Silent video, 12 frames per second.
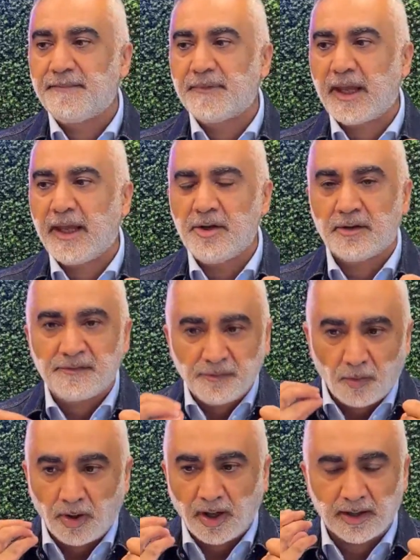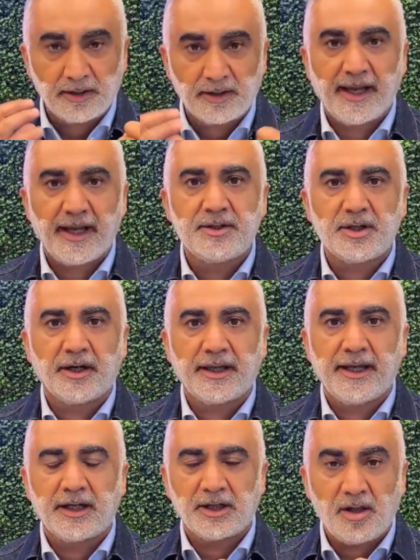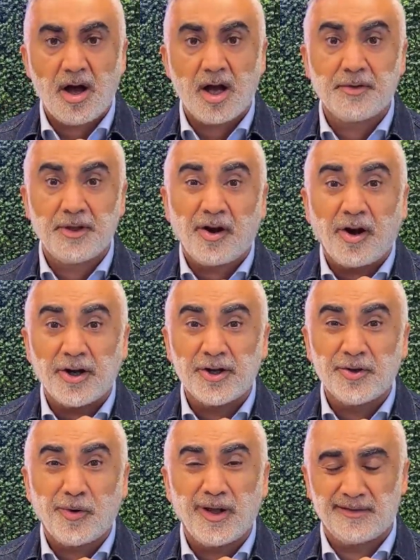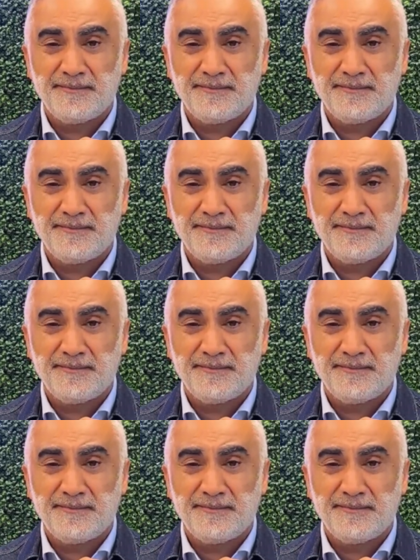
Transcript: and therefore our glands are getting clogged with a hardened oil,